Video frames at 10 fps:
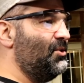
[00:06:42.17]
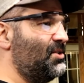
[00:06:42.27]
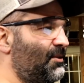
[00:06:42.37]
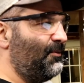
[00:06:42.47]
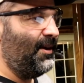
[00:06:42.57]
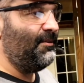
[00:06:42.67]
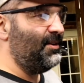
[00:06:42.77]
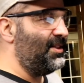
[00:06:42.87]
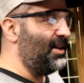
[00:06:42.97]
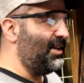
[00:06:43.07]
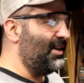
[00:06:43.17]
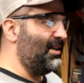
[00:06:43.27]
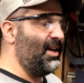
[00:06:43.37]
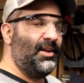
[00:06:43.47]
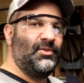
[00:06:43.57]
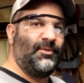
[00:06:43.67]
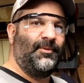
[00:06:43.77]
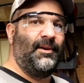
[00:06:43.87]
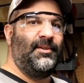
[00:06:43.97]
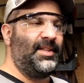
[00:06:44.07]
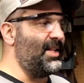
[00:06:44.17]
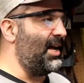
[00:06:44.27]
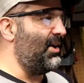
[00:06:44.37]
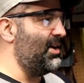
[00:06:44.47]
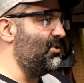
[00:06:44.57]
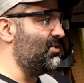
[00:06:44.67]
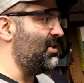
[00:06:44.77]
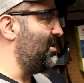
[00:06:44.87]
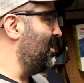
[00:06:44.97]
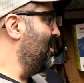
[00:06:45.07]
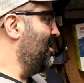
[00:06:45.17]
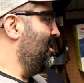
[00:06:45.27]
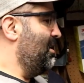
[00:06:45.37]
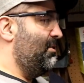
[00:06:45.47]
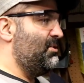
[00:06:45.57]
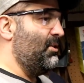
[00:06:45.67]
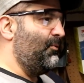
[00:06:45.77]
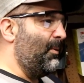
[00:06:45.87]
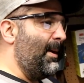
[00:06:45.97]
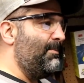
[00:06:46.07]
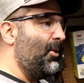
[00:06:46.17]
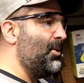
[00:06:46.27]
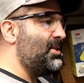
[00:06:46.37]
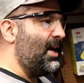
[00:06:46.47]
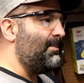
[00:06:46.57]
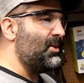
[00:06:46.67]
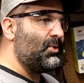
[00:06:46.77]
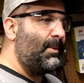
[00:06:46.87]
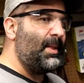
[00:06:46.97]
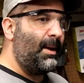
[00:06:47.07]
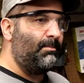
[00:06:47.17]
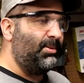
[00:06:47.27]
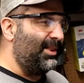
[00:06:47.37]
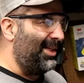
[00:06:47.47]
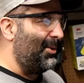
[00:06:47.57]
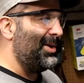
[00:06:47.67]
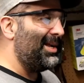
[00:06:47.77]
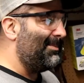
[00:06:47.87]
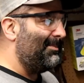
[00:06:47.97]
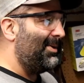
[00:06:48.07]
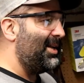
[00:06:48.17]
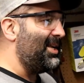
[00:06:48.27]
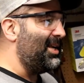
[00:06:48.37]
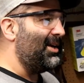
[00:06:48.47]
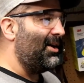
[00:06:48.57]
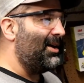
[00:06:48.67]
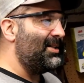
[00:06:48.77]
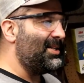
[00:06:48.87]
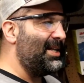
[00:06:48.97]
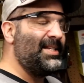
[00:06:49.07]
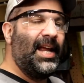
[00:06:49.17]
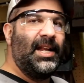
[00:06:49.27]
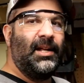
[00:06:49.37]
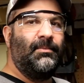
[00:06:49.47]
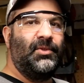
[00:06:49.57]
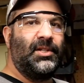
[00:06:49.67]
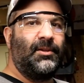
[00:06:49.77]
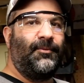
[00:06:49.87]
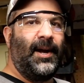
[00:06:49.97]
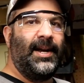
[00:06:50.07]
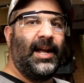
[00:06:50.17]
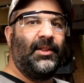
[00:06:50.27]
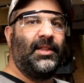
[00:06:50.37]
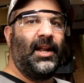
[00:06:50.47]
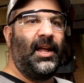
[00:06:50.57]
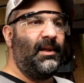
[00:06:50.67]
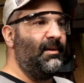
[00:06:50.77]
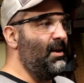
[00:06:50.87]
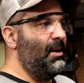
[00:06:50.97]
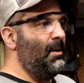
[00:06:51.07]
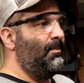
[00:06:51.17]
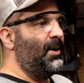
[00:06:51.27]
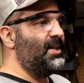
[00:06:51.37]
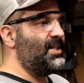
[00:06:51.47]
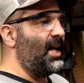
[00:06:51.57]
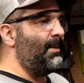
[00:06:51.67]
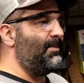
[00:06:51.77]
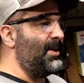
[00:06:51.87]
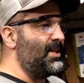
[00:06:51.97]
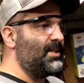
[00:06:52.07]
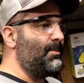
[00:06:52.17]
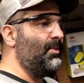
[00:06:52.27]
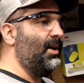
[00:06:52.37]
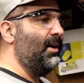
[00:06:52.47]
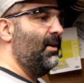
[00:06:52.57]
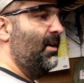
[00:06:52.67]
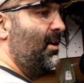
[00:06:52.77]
use it for everything. I use it for everything now. I use it for my prototyping, so I'm not blowing money on titanium just to find out that I put a stop pin somewhere.